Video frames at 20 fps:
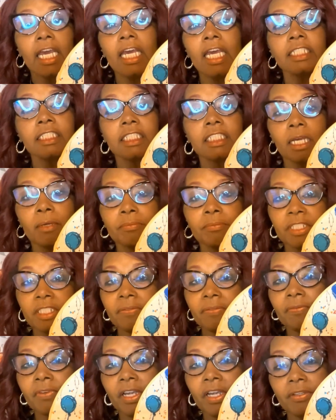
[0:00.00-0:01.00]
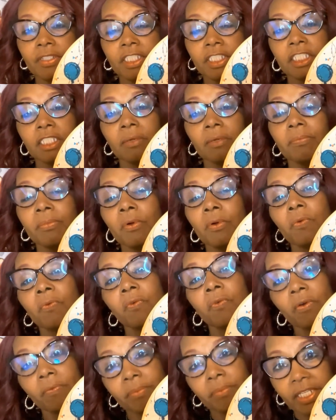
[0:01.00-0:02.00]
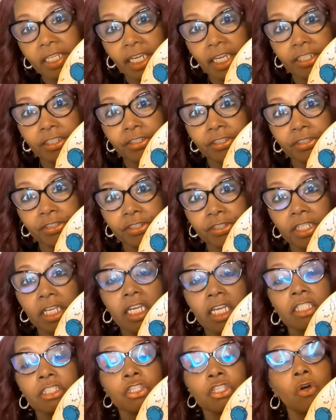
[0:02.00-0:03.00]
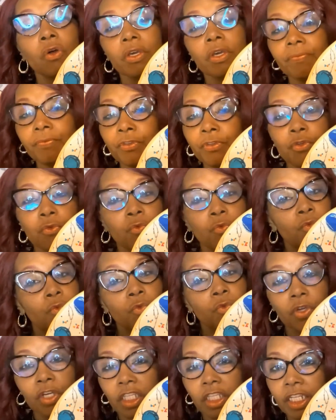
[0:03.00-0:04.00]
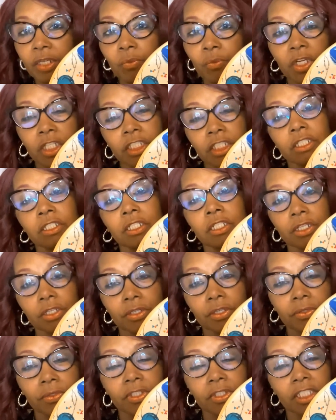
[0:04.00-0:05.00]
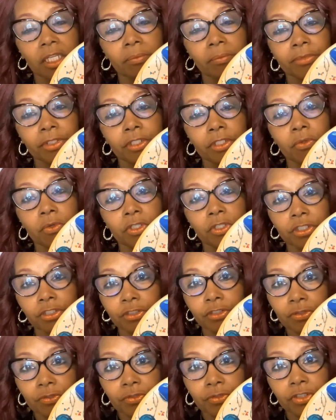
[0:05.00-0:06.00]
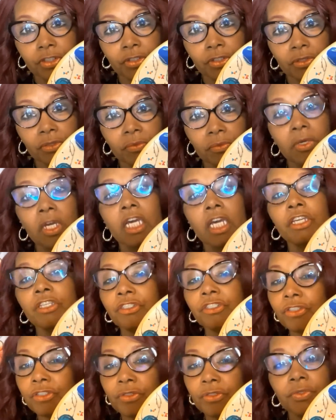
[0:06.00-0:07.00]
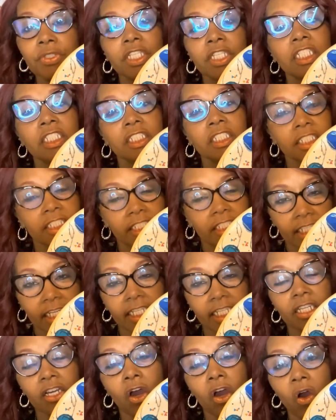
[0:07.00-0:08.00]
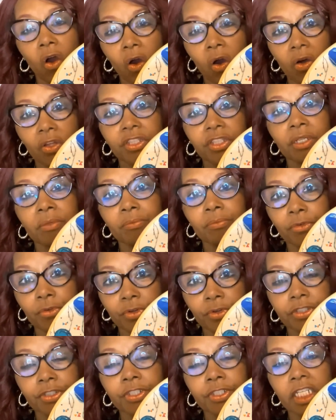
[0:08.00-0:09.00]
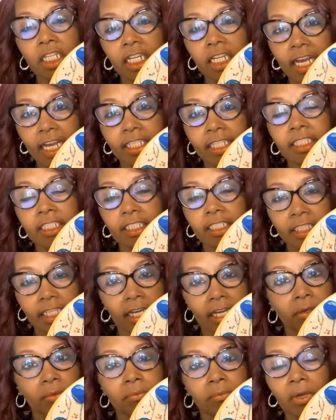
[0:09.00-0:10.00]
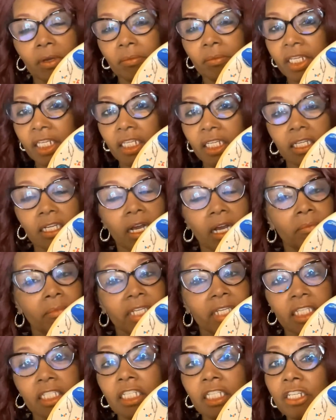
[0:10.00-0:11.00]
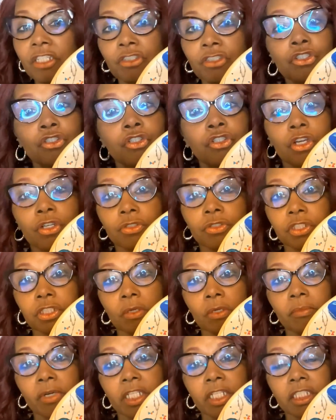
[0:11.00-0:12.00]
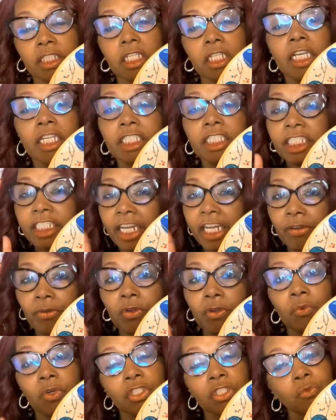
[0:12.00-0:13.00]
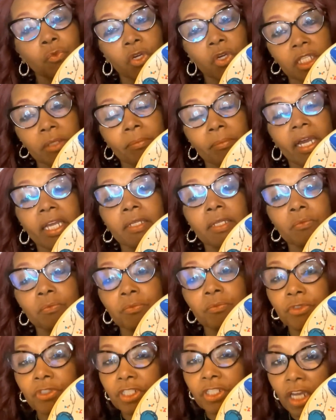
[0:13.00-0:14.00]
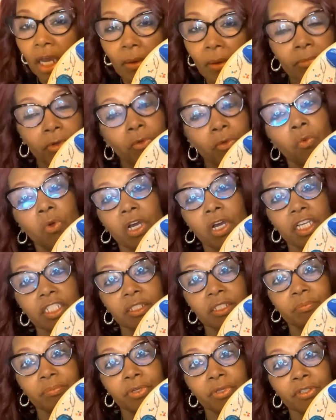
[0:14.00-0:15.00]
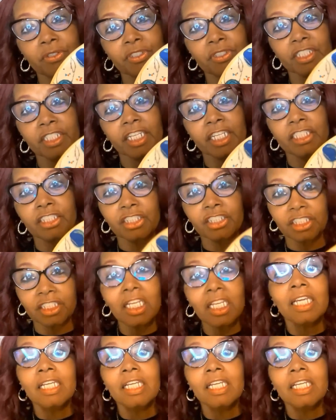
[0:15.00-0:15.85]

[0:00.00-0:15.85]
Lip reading: and something very simple for beginners. So if you really want to learn something on YouTube, you need to check all the embroidery classes out. I mean, you learn so much. Sarah was one of my number one person that